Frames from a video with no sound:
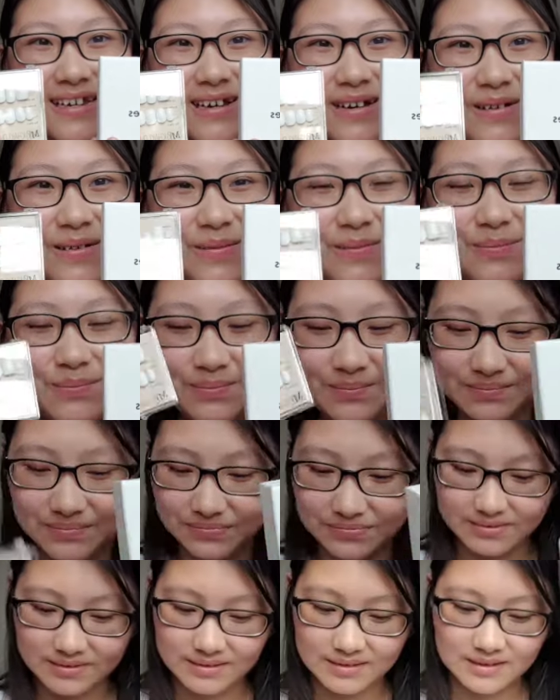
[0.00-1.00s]
I'll
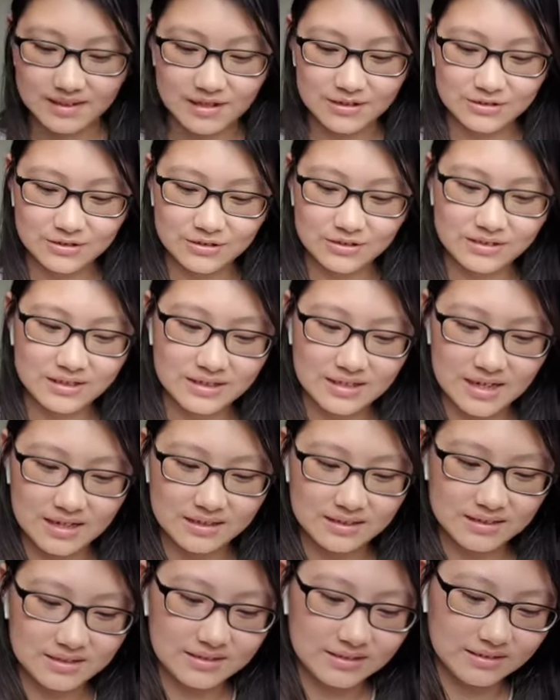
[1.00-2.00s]
show you the
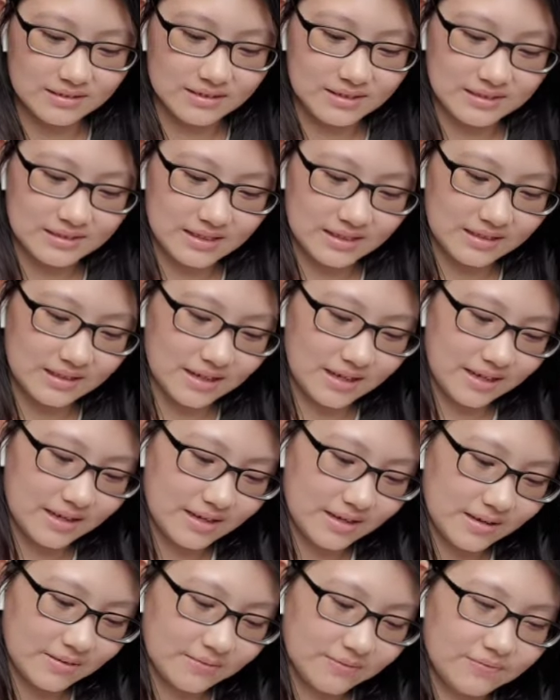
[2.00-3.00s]
other design that I
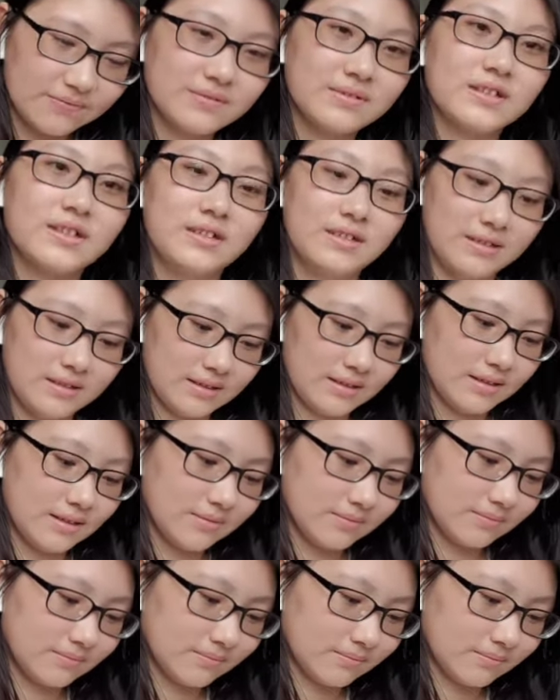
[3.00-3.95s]
have currently.